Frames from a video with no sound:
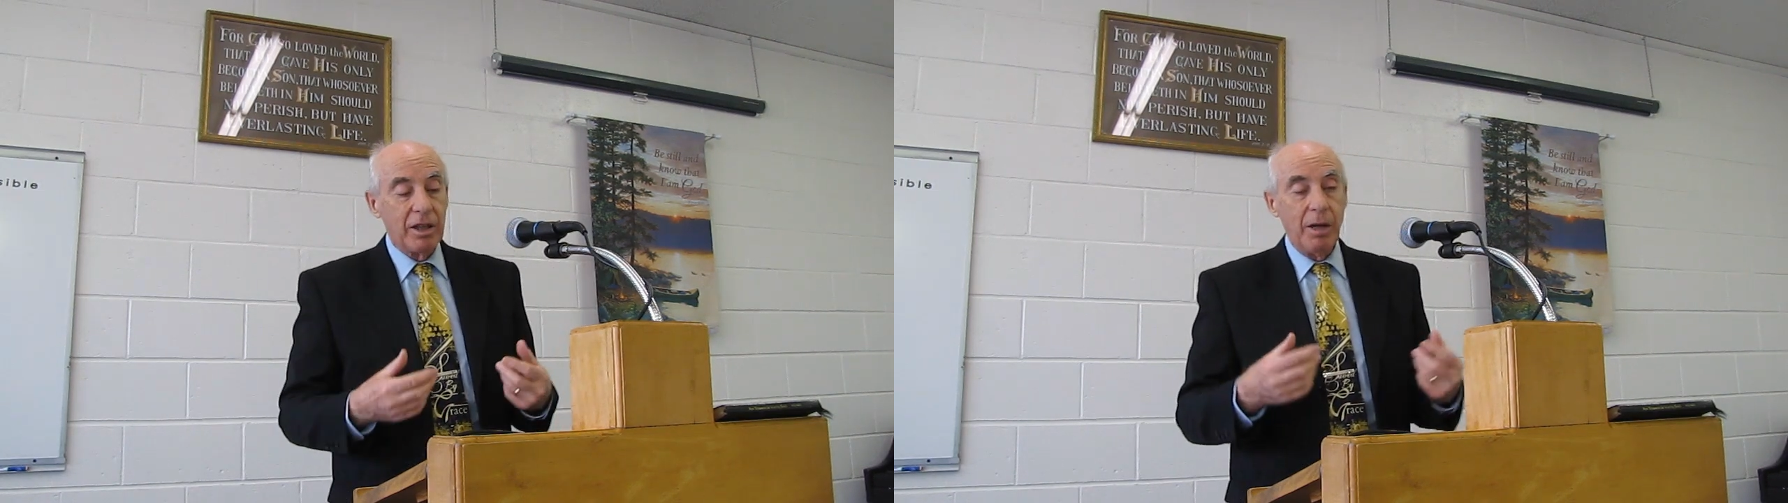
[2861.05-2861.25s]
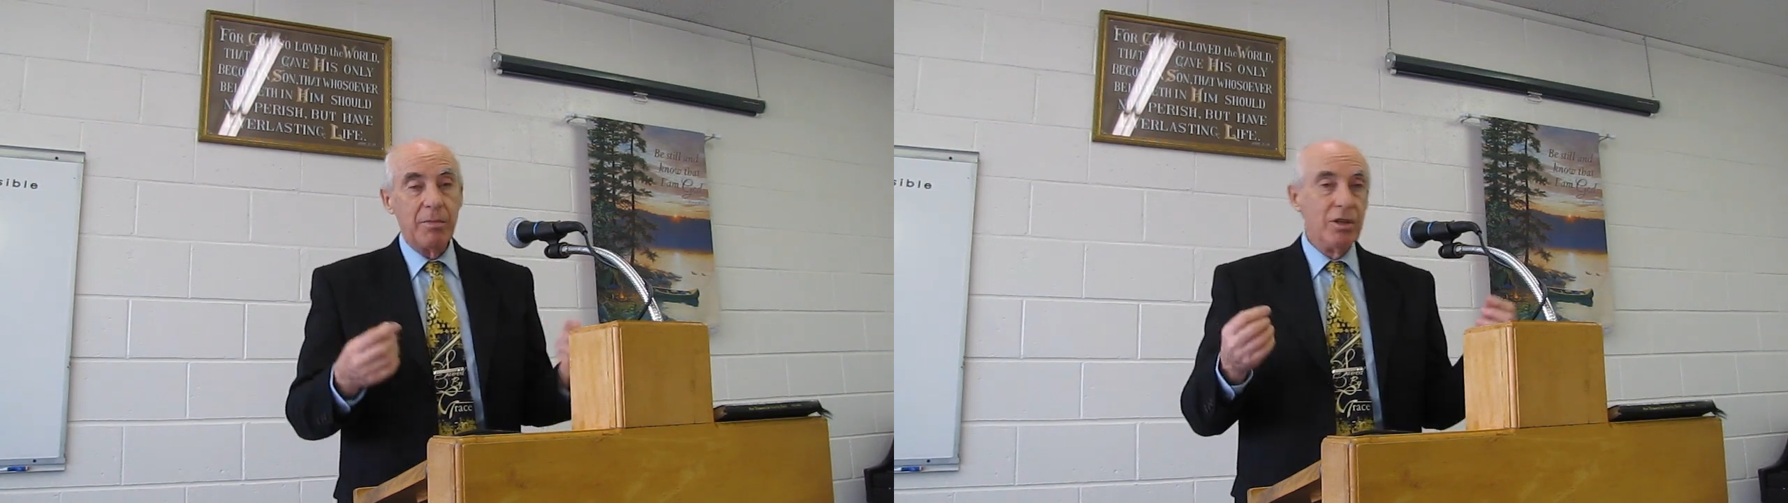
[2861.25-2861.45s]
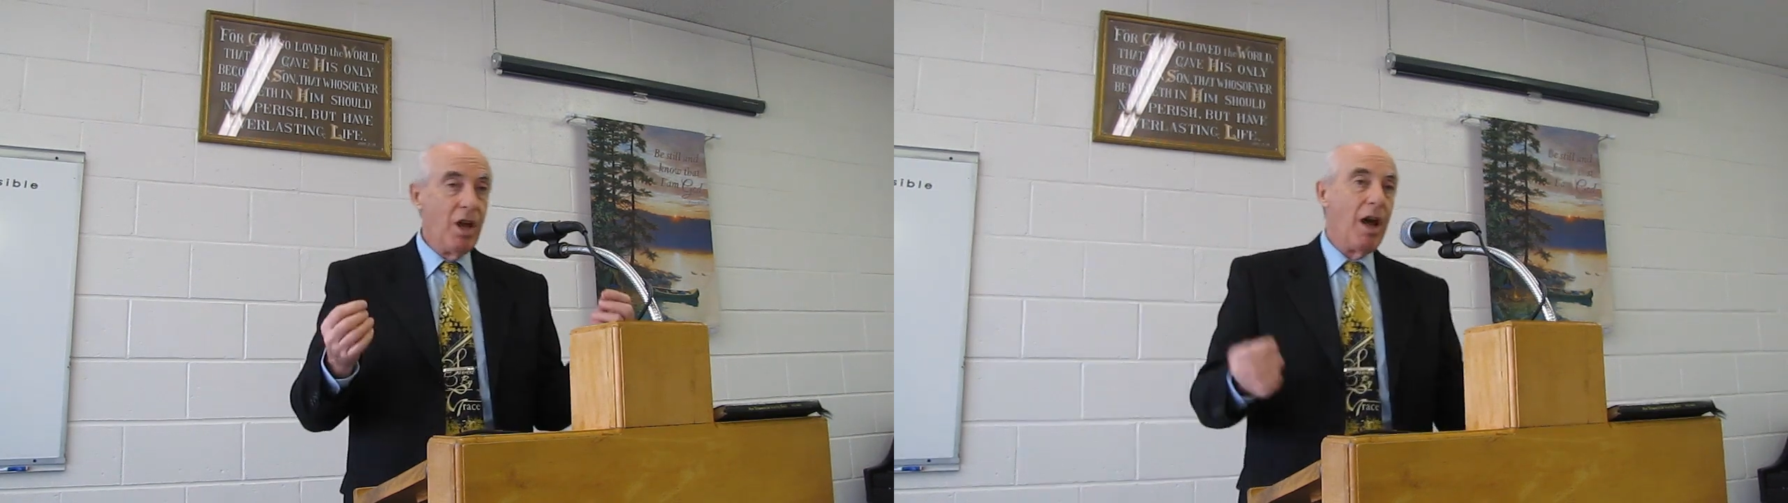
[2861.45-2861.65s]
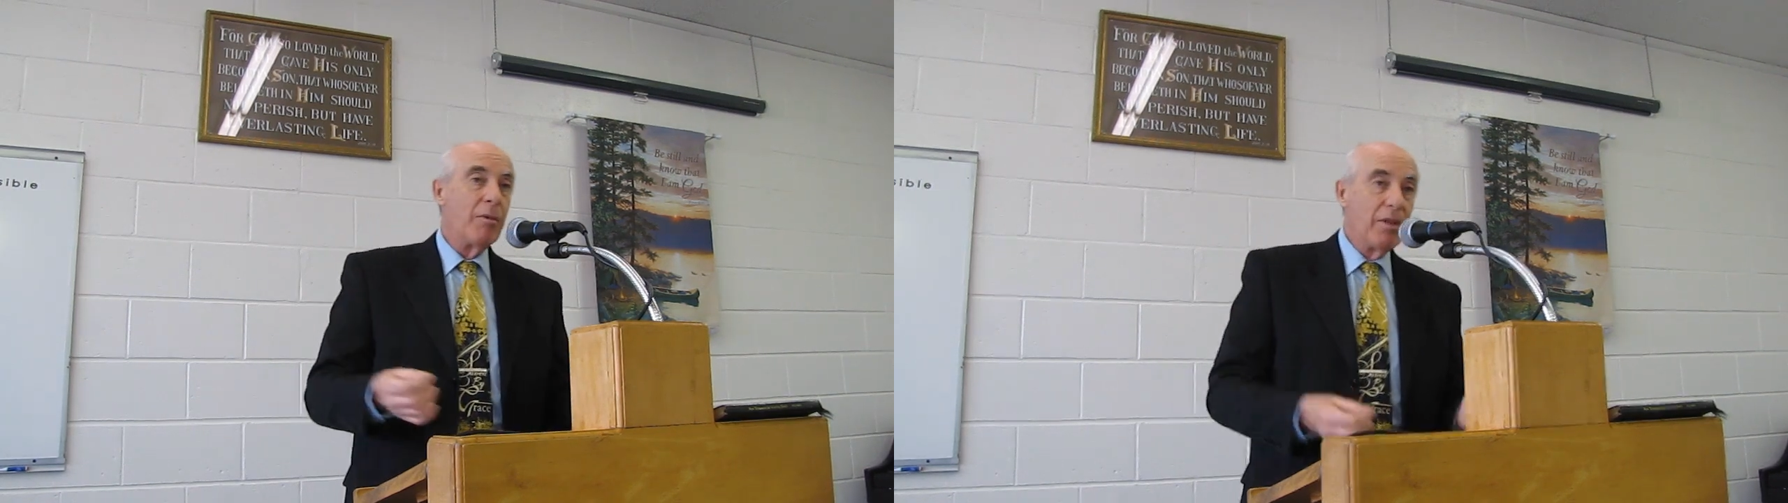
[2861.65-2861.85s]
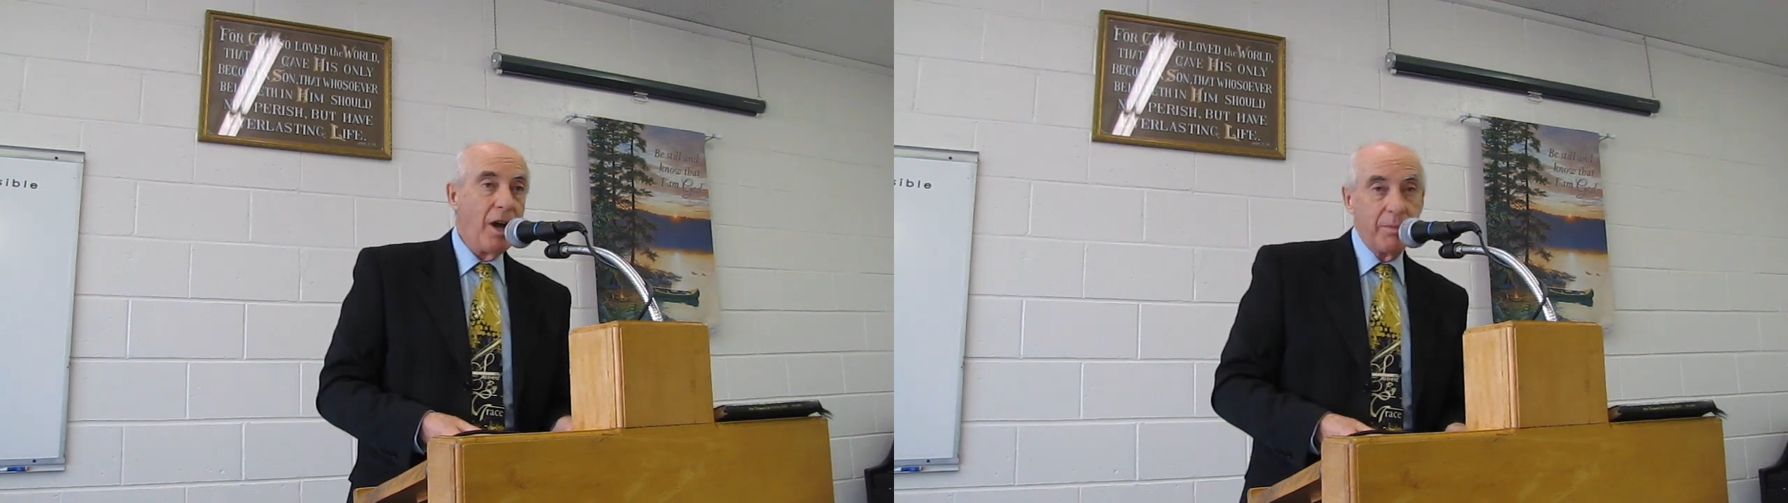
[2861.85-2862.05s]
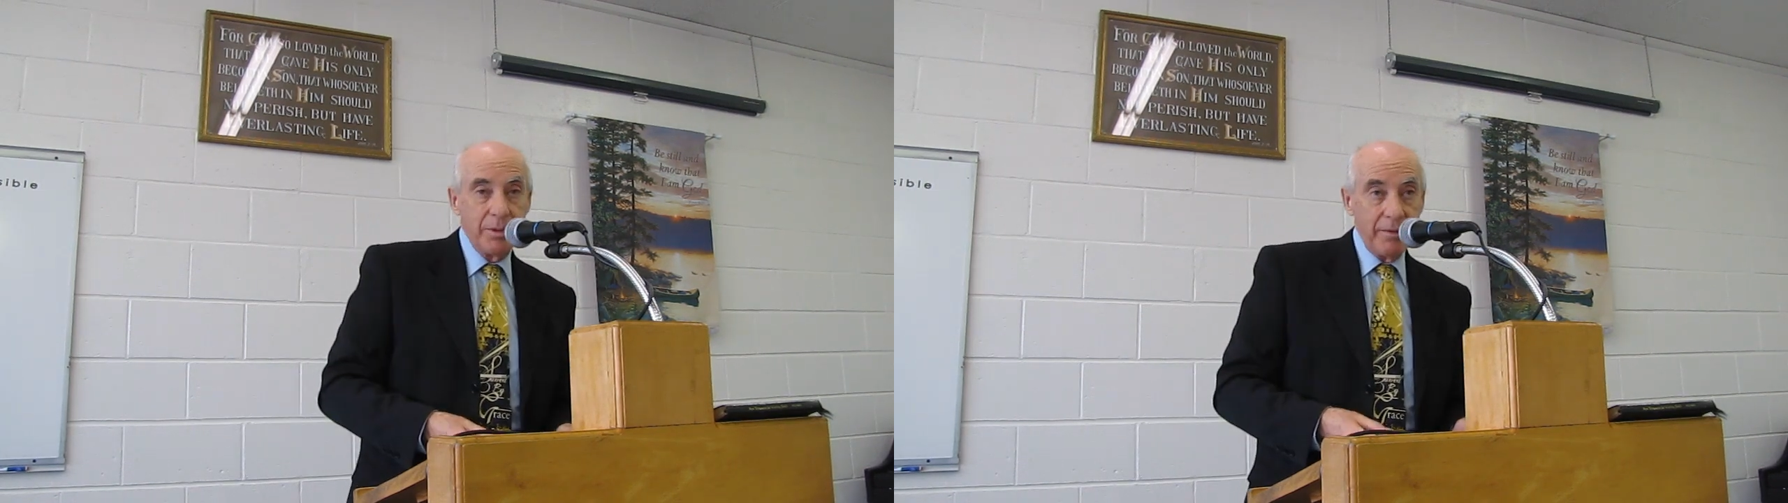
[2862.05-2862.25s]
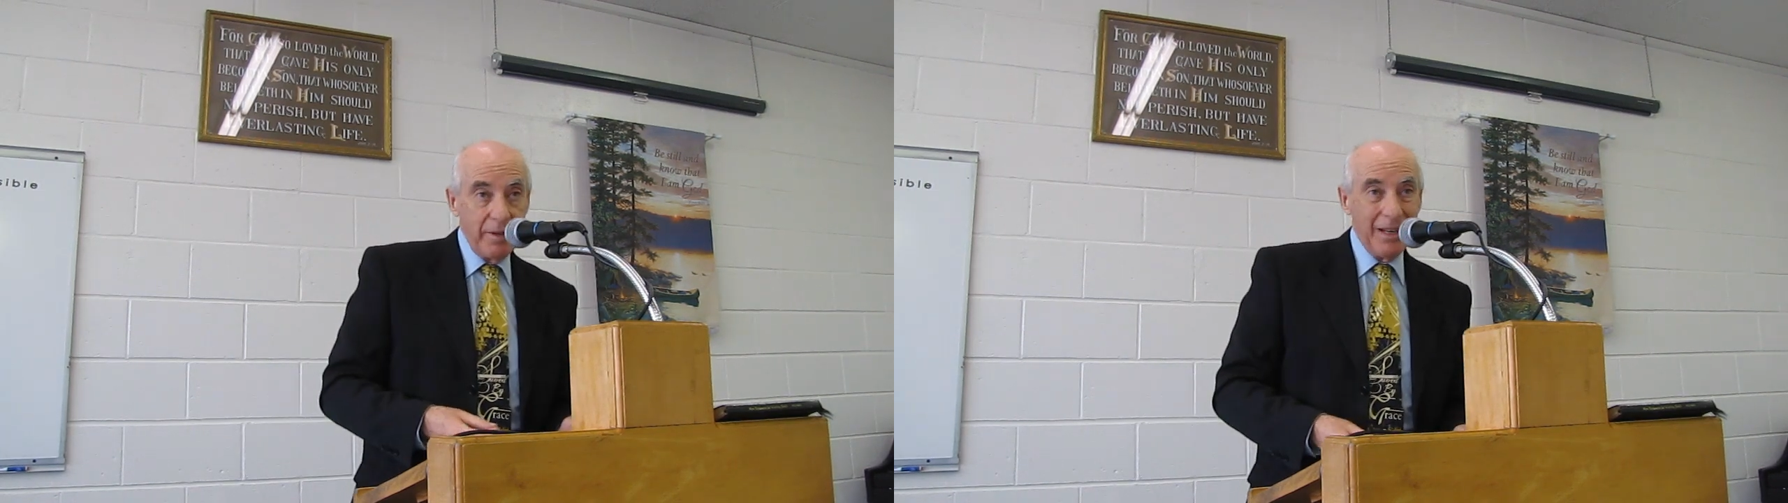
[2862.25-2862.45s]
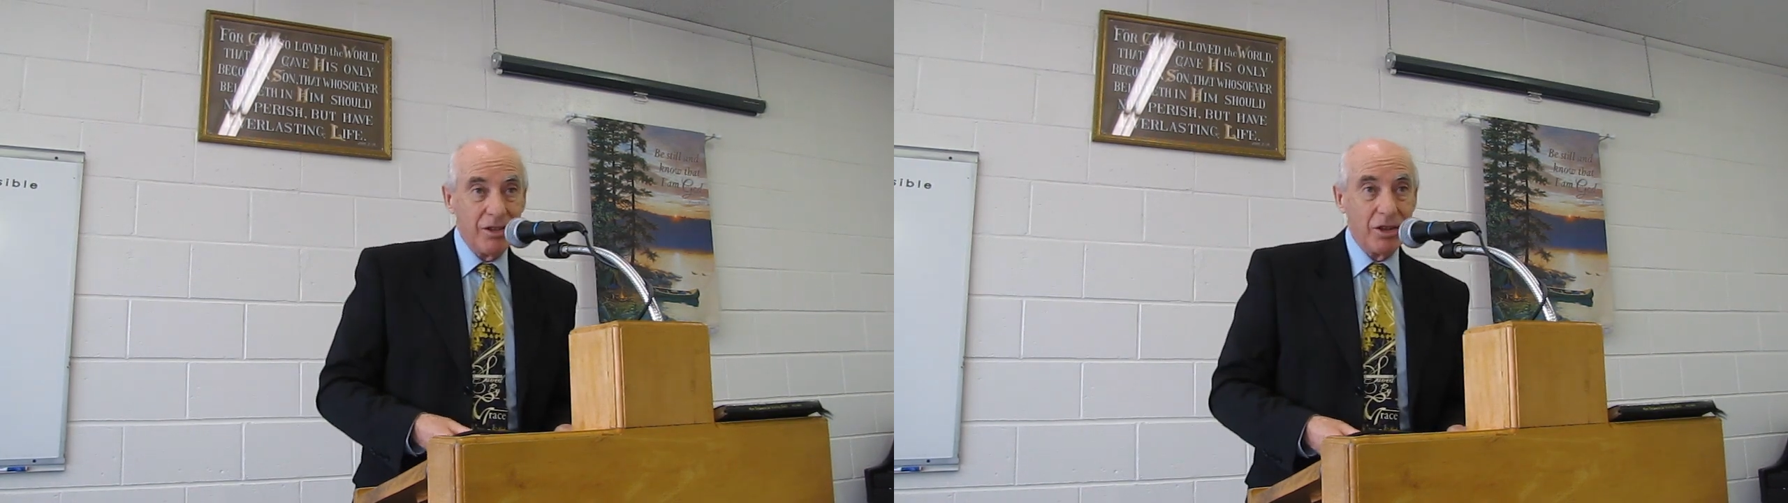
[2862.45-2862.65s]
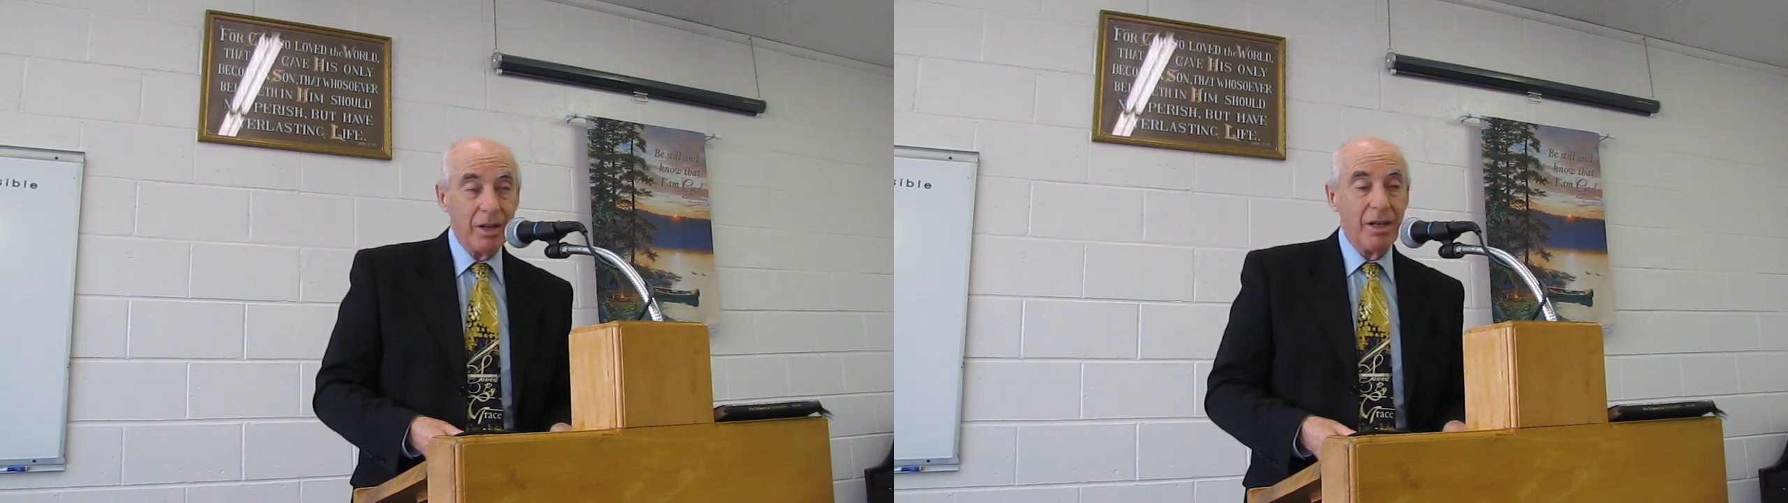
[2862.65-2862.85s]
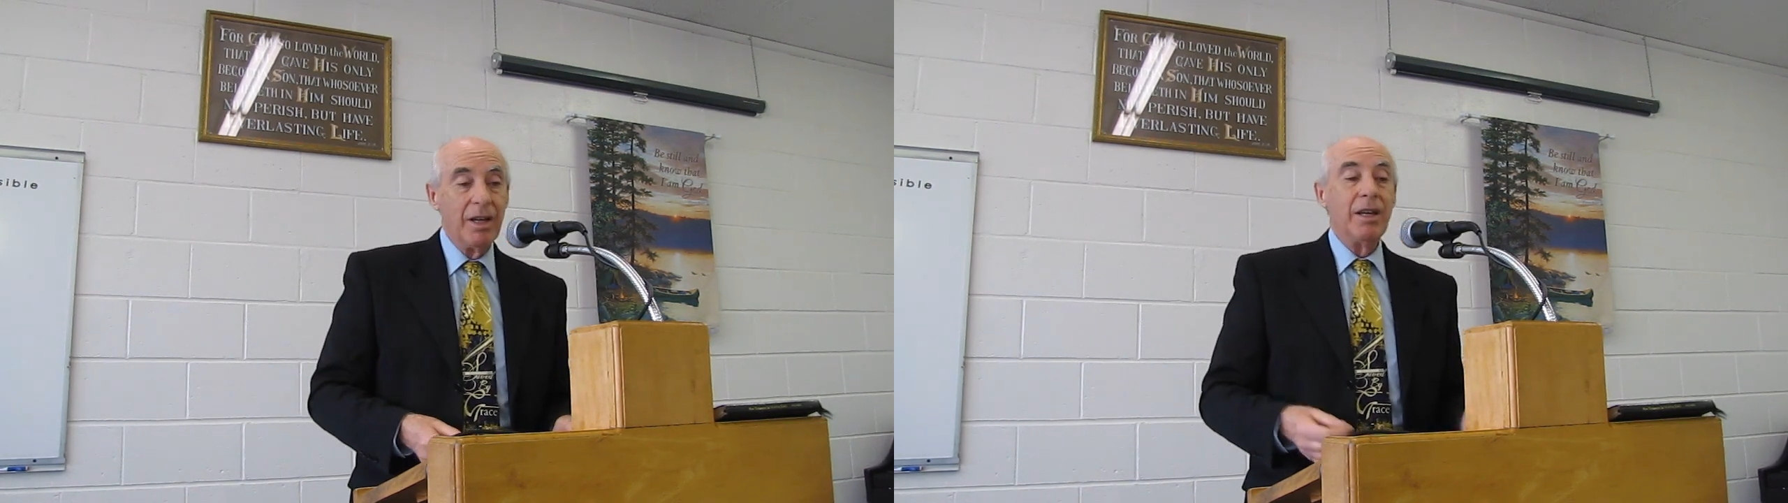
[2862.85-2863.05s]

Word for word: comes not with observation,